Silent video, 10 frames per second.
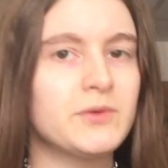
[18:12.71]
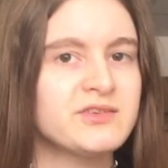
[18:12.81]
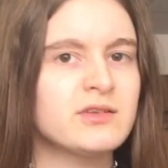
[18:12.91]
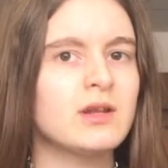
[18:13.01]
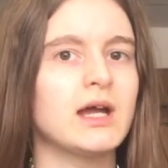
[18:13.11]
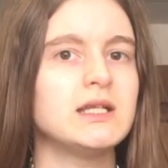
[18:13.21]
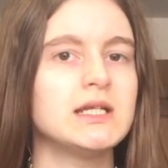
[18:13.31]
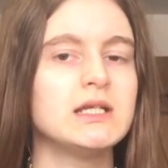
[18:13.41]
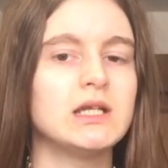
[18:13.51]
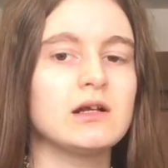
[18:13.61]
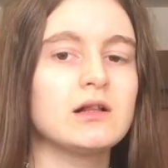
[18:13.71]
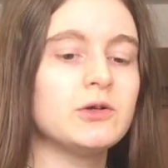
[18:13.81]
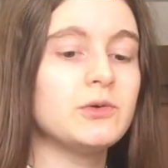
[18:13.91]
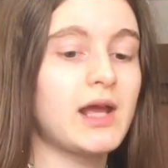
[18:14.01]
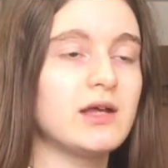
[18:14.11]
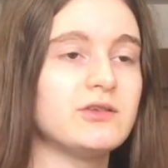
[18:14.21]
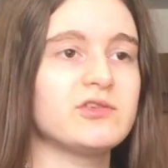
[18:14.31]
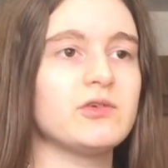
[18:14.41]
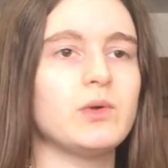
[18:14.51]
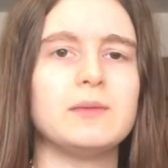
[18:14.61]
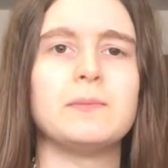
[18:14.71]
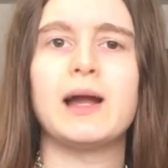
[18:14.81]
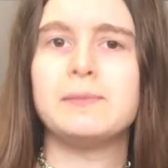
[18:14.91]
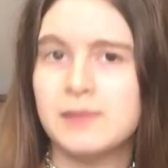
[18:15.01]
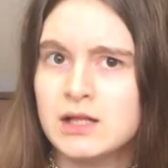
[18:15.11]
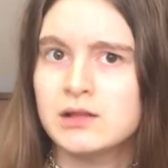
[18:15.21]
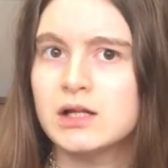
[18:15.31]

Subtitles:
reason I didn't include Anzu in my main